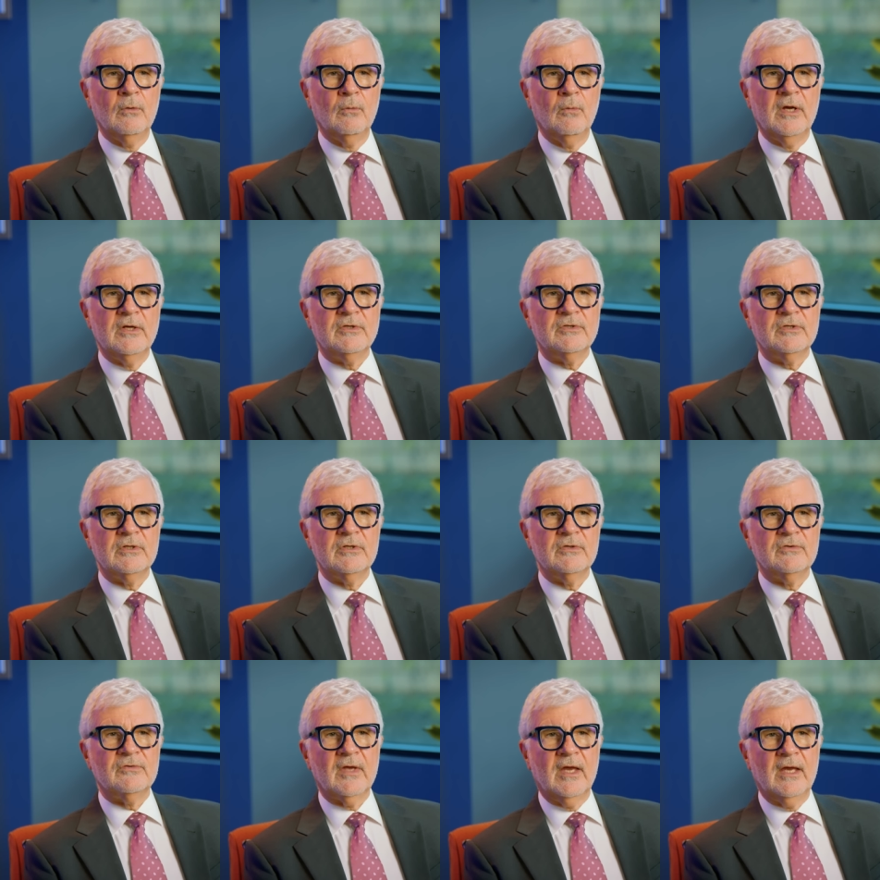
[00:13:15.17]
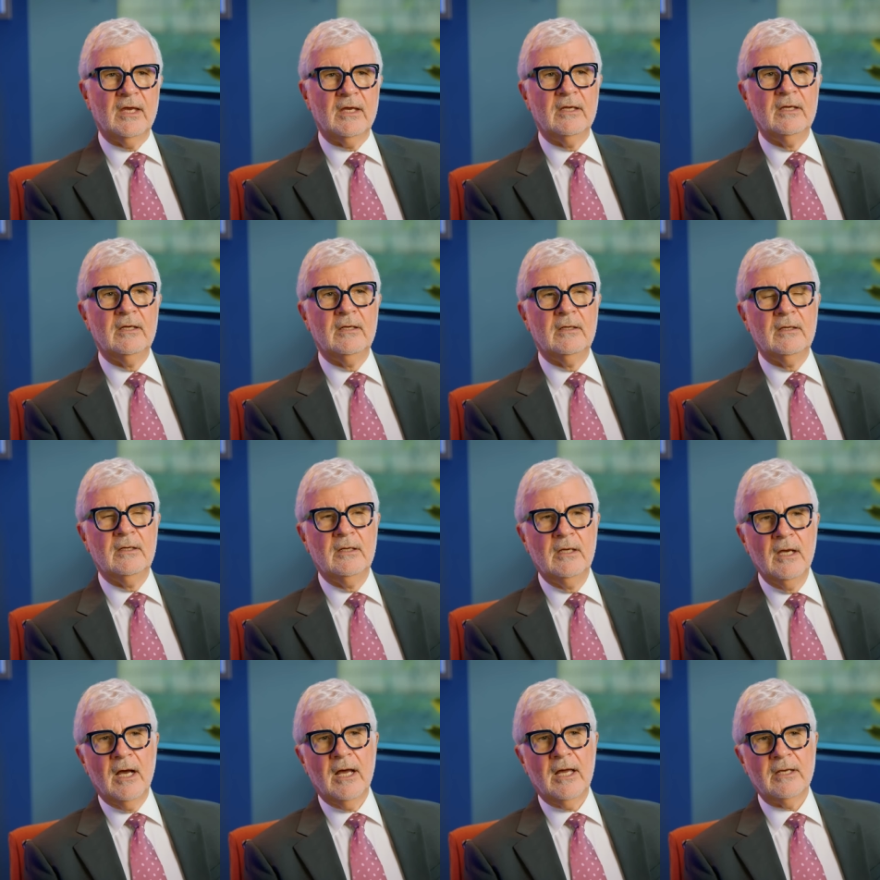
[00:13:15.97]
which is a
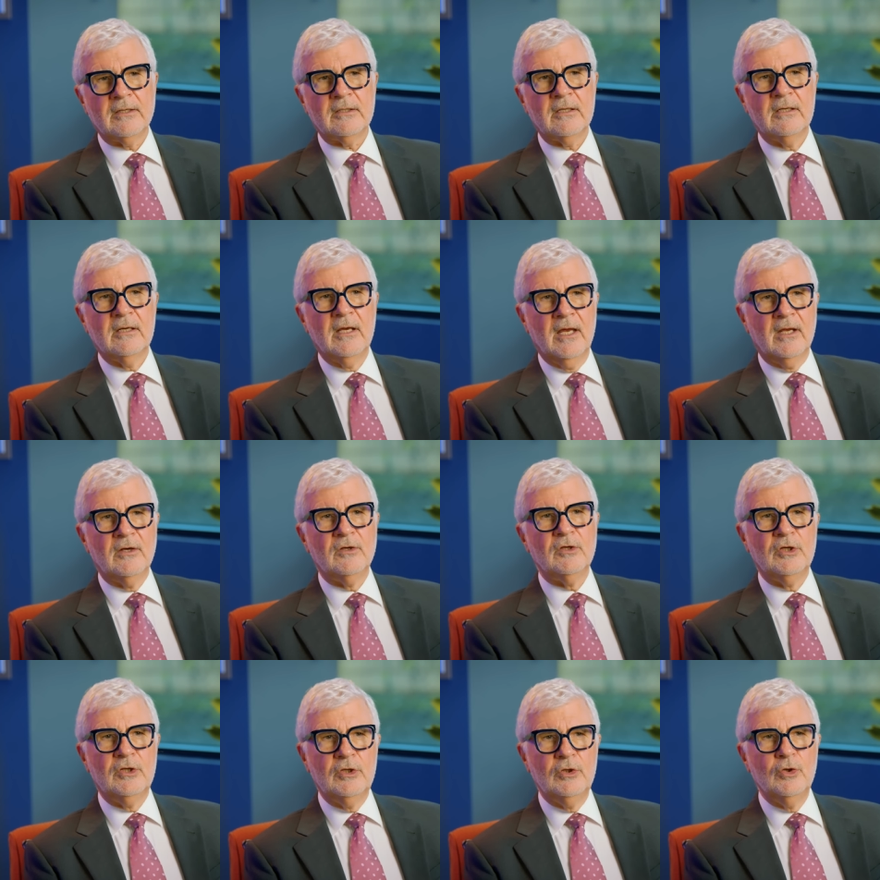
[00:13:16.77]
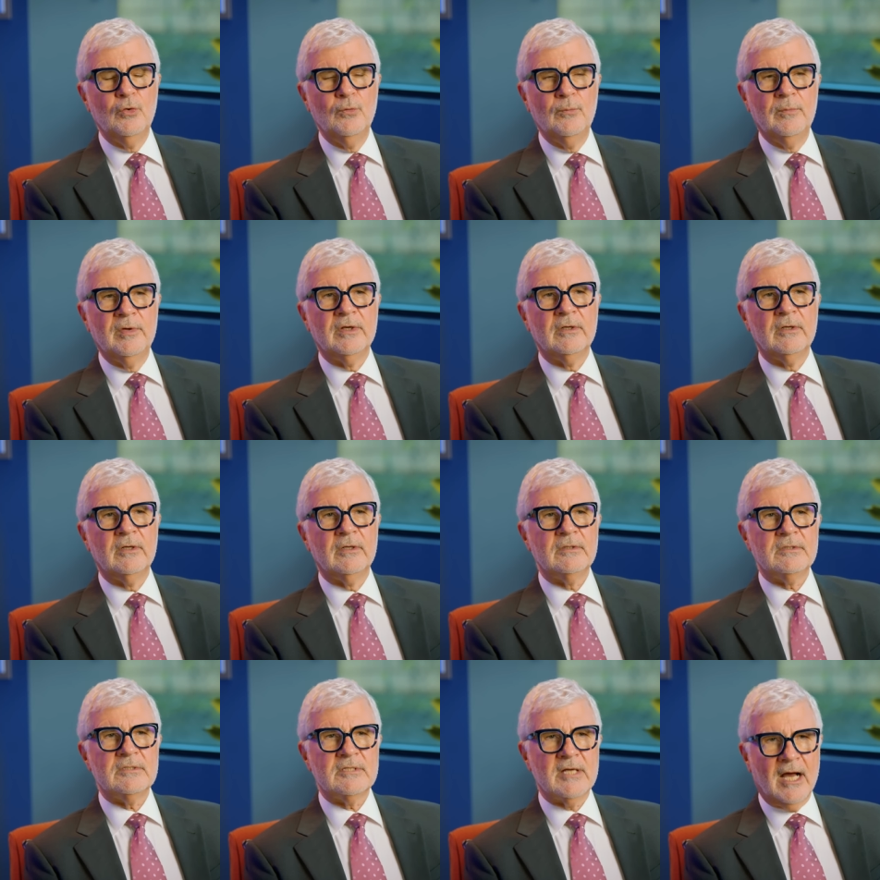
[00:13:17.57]
gut and
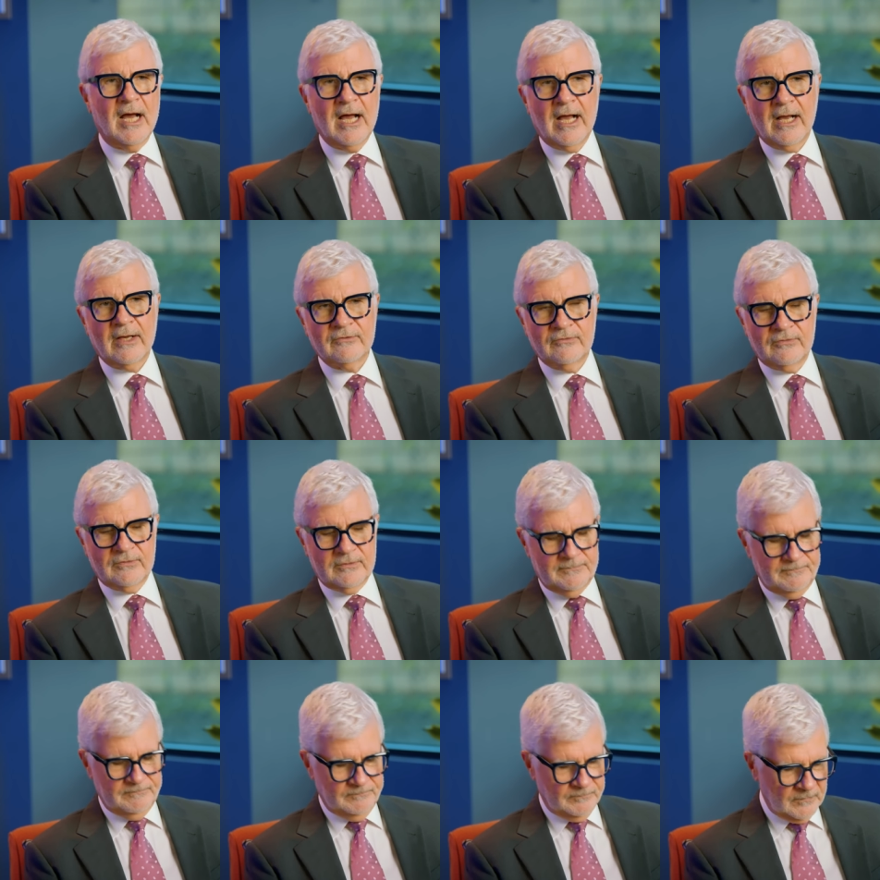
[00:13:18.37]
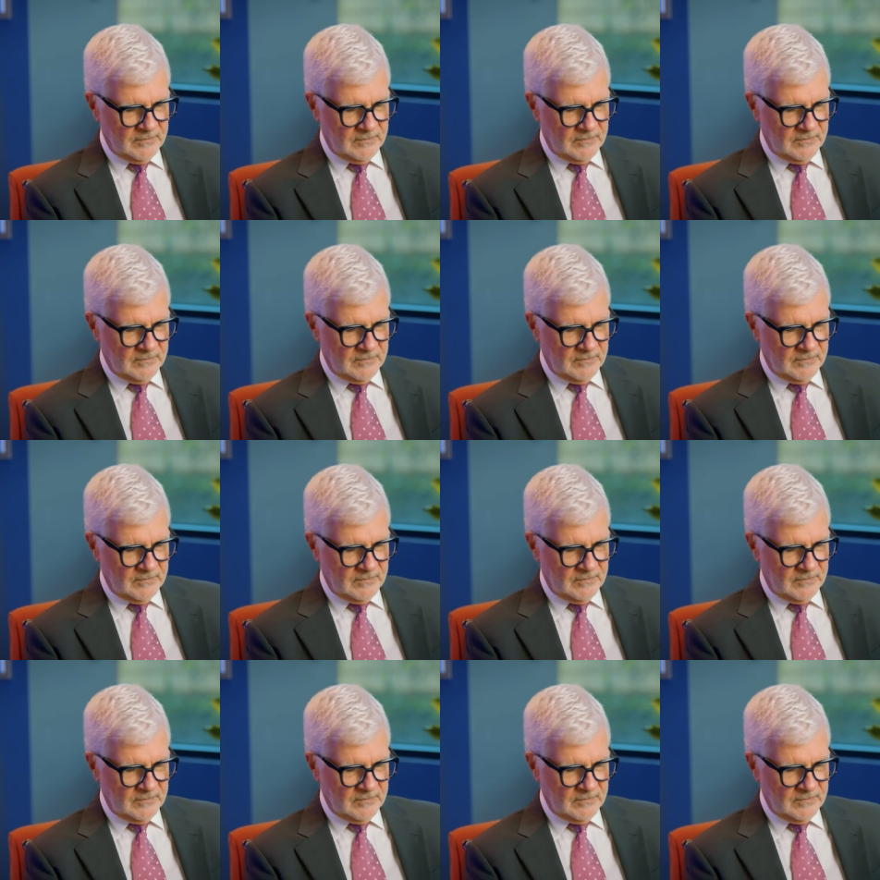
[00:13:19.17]
human toxin.